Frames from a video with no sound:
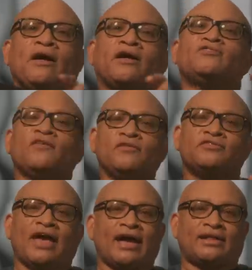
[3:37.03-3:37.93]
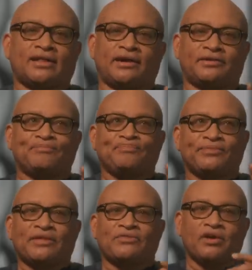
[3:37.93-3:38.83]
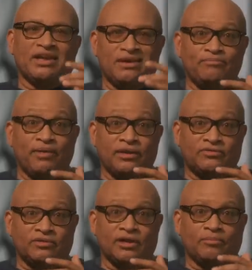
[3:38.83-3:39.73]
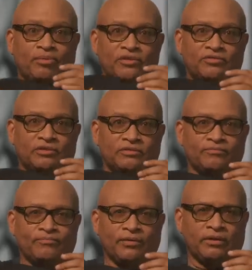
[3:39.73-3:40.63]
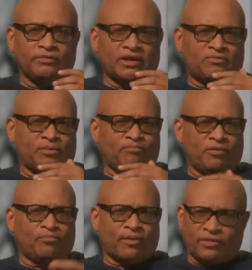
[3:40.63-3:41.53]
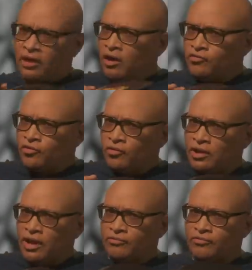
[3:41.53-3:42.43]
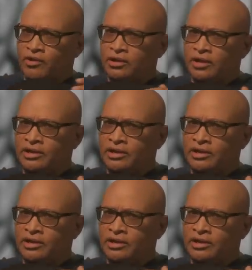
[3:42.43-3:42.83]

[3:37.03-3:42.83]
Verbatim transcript: Conservatives act like they're inmates in a prison that's been built by the cultural left, right?